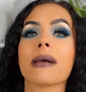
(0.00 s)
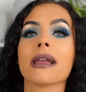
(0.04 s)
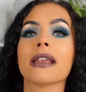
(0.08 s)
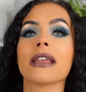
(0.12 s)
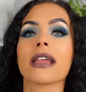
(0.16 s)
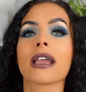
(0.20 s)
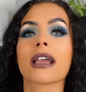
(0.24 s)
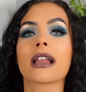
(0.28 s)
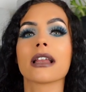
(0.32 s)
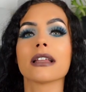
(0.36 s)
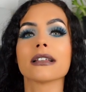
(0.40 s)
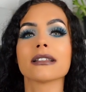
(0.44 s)
My
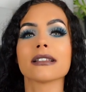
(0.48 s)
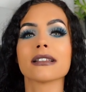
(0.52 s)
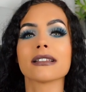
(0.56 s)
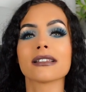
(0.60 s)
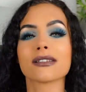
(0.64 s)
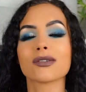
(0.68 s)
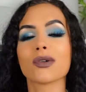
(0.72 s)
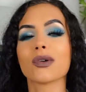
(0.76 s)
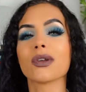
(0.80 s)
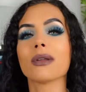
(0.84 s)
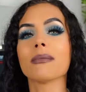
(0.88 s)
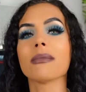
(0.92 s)
necklace
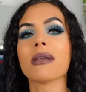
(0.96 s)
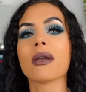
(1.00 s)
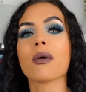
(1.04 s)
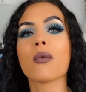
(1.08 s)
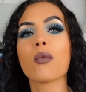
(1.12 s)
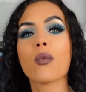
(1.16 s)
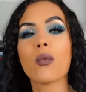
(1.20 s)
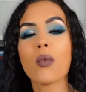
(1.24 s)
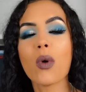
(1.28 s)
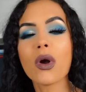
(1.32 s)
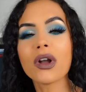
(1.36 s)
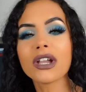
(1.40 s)
has gone a bit
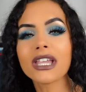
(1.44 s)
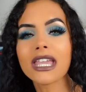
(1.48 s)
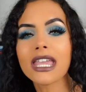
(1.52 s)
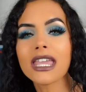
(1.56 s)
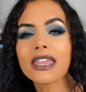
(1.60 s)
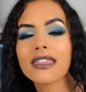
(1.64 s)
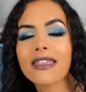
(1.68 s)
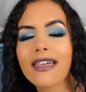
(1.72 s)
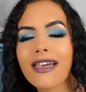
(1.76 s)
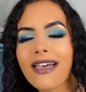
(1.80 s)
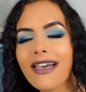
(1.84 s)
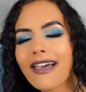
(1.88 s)

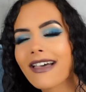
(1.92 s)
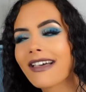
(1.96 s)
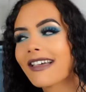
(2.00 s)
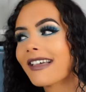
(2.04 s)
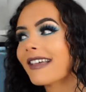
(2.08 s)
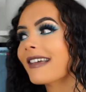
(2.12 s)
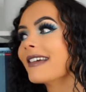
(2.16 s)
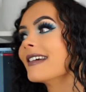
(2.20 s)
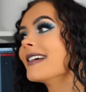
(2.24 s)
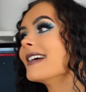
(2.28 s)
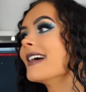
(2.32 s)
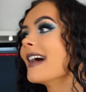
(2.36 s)
wonky
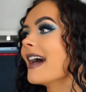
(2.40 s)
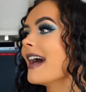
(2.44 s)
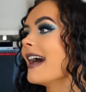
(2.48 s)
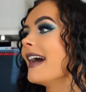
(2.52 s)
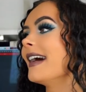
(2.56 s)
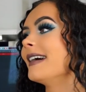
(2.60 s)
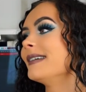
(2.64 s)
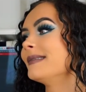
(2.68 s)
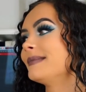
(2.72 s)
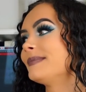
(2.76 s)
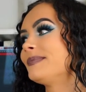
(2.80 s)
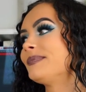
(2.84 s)

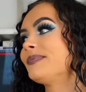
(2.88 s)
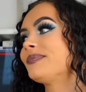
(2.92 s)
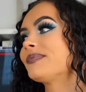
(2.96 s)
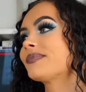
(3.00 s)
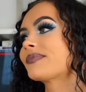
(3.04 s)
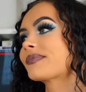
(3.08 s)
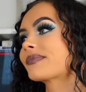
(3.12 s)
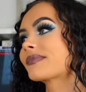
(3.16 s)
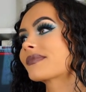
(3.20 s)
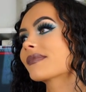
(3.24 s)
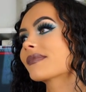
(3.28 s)
there.